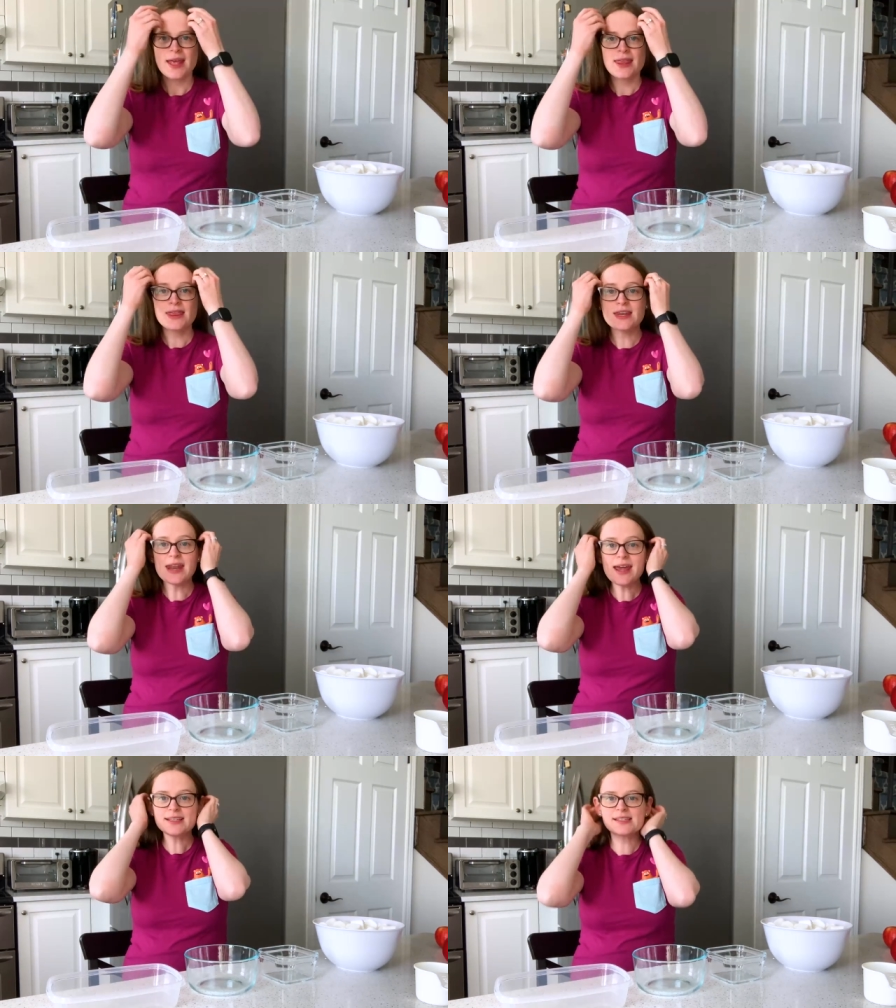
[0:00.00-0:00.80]
The
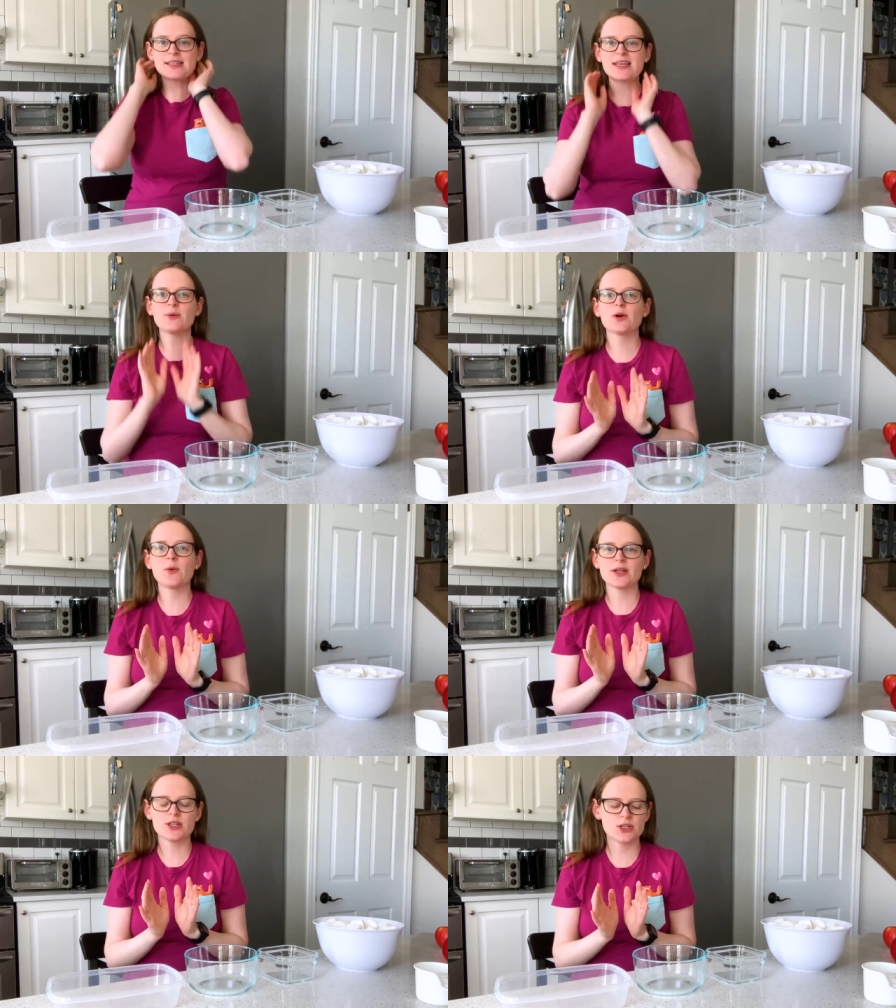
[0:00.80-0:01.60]
next thing we're
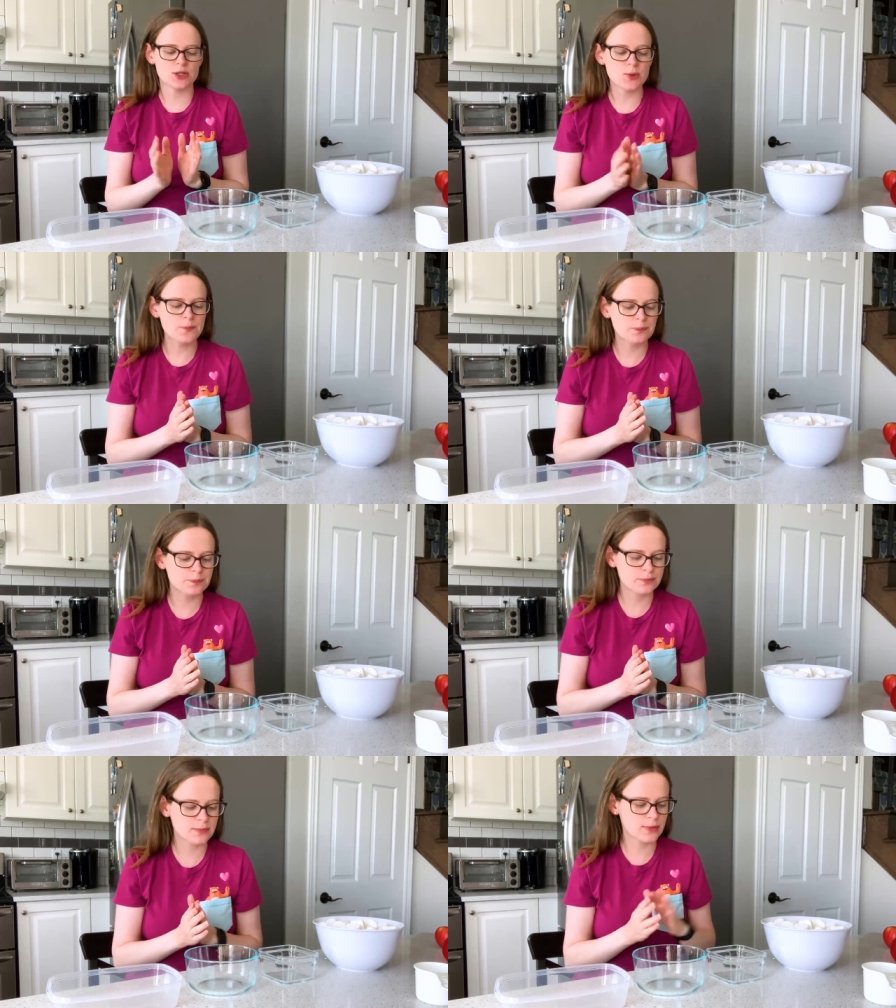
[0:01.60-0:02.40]
going to do
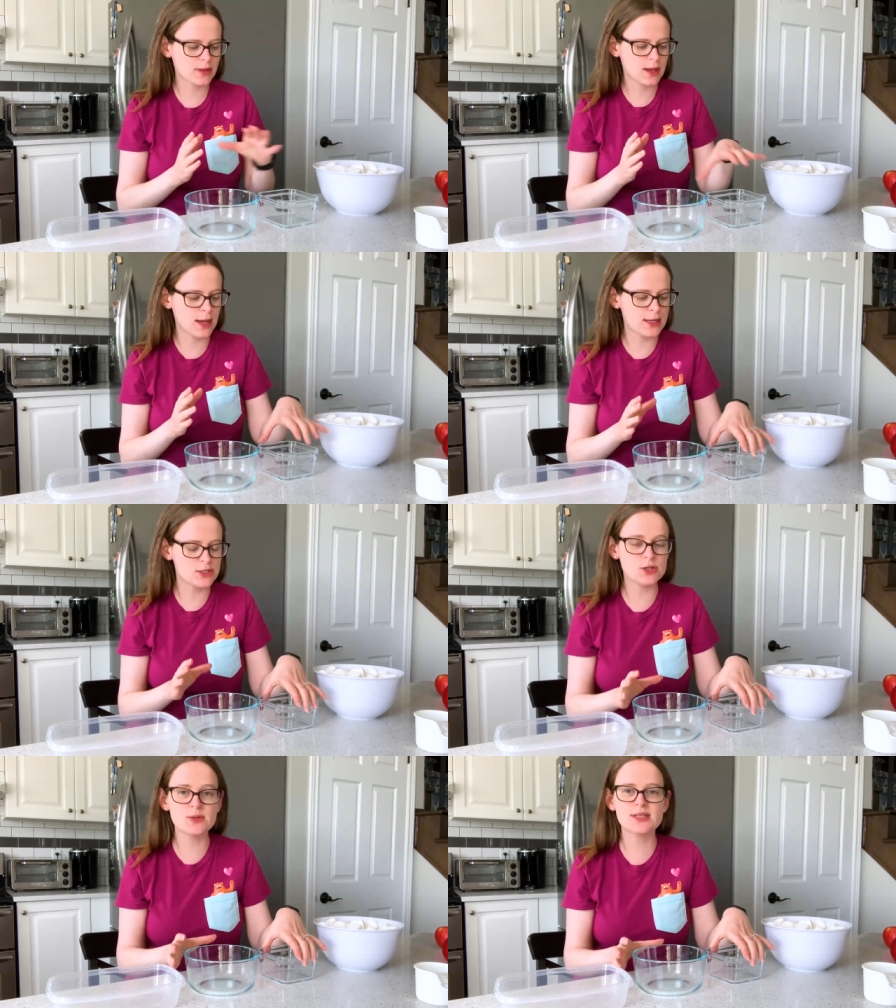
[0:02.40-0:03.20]
is
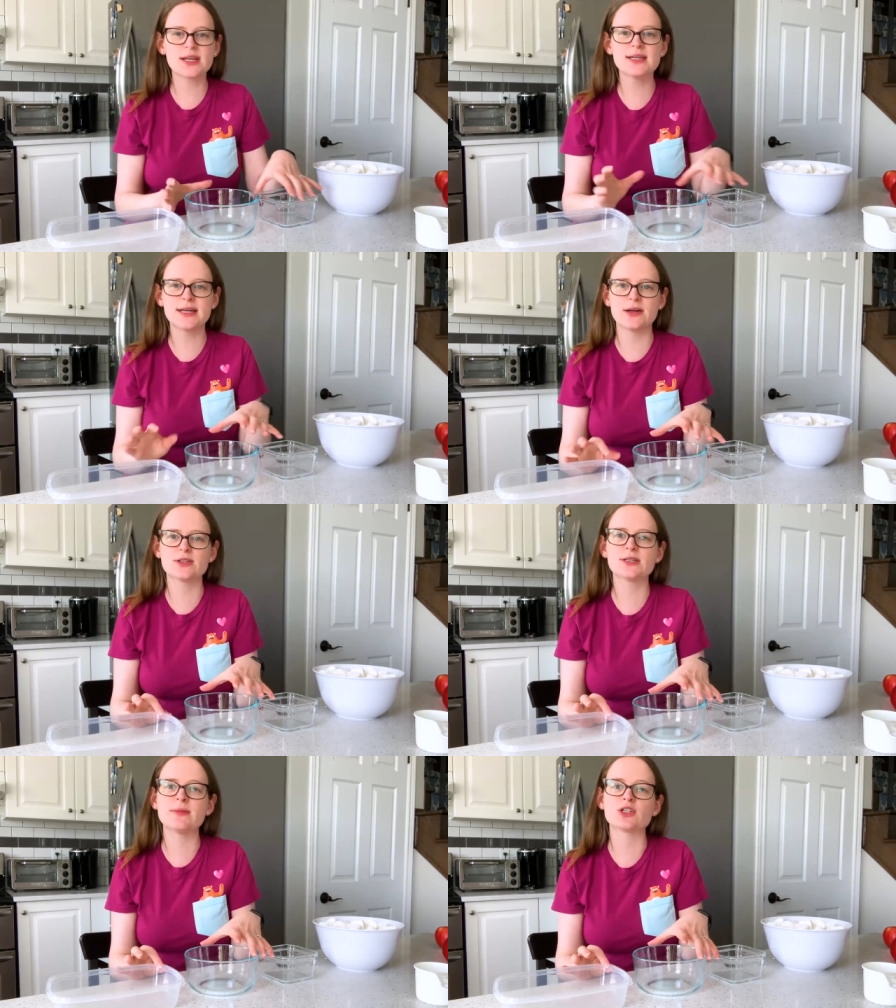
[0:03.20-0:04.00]
use the containers
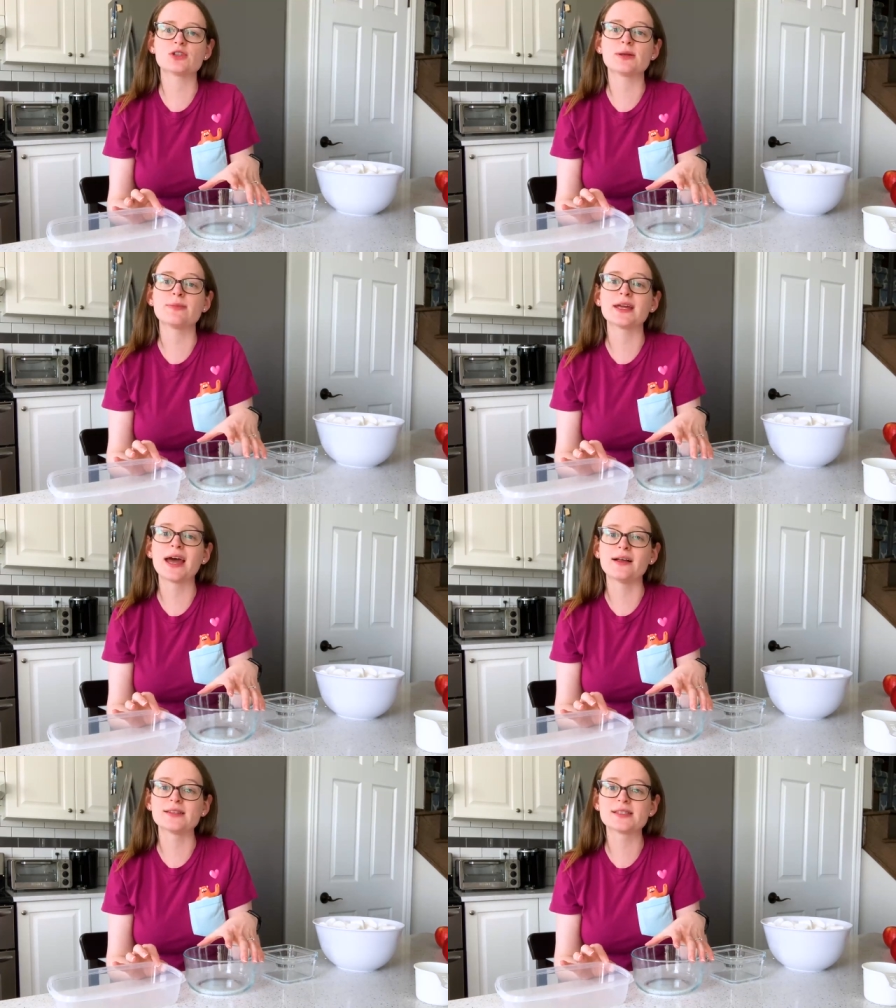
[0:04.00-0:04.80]
to measure something
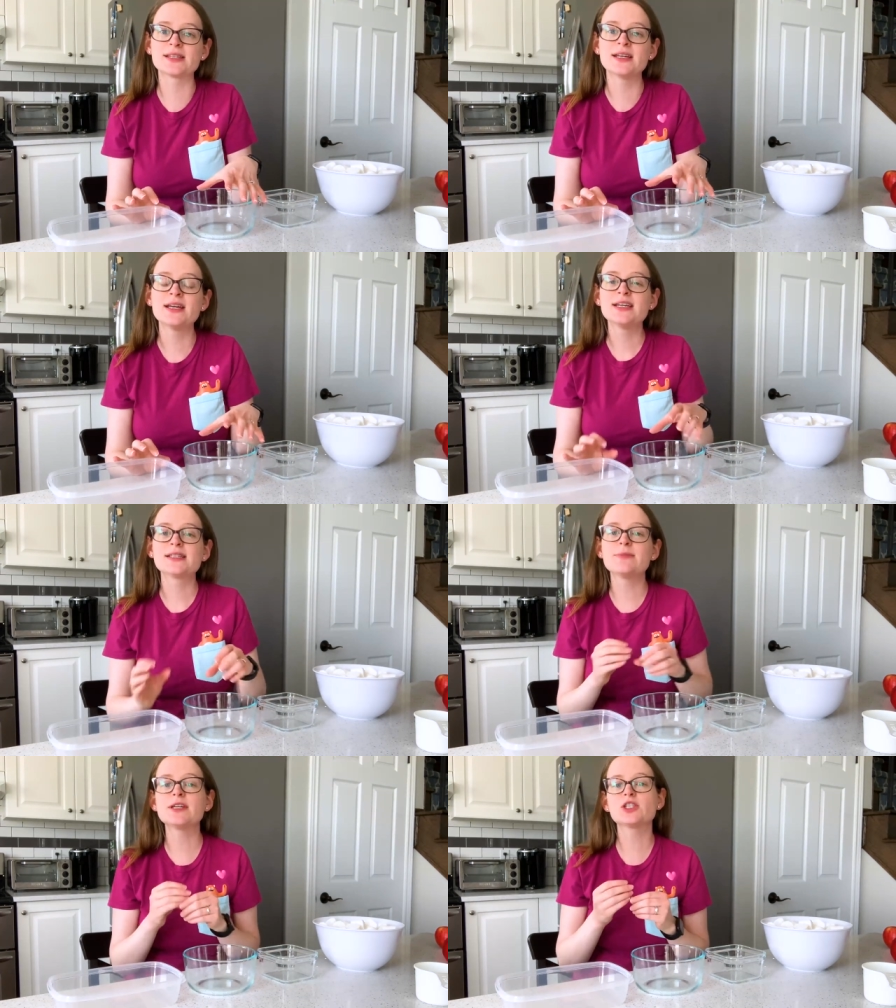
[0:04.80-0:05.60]
else,
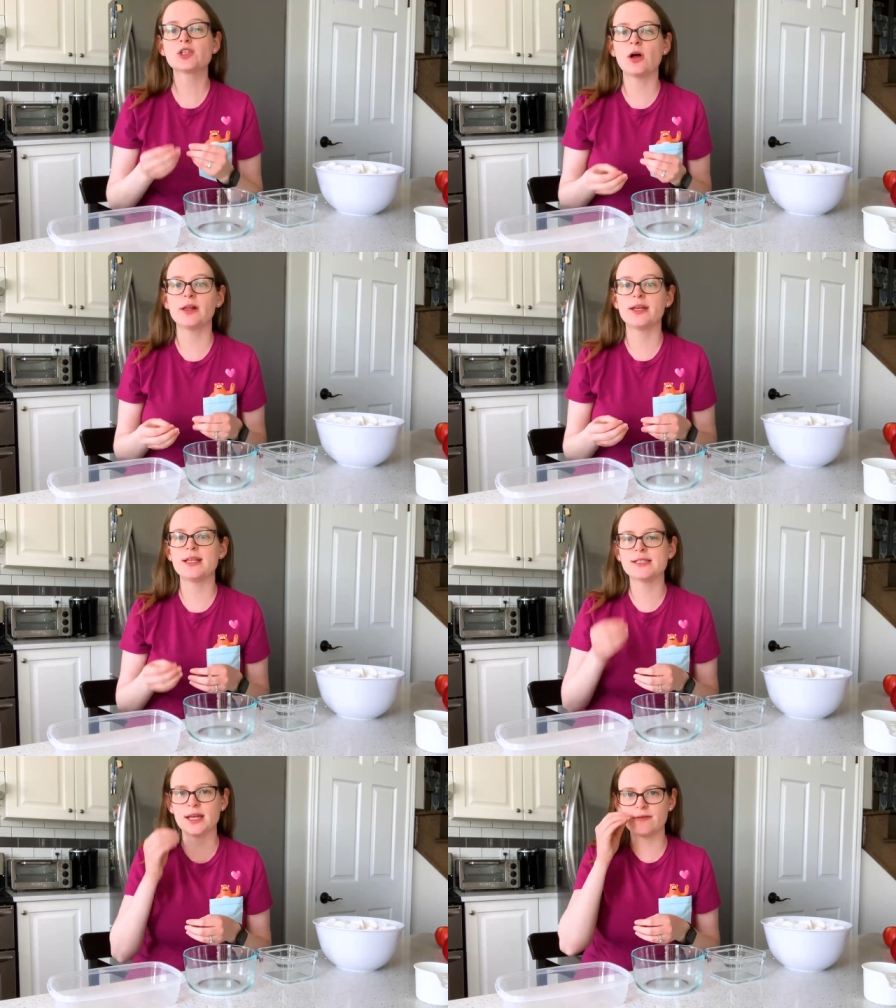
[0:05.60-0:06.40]
something solid
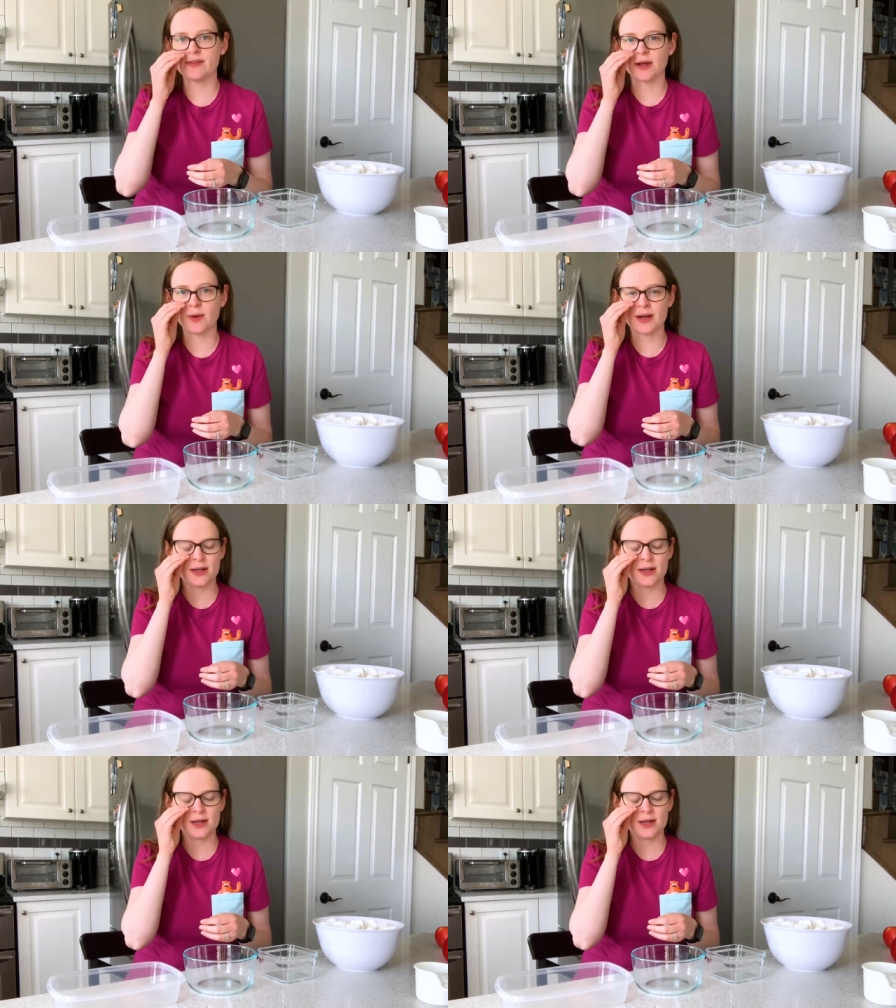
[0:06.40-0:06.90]
instead of liquid.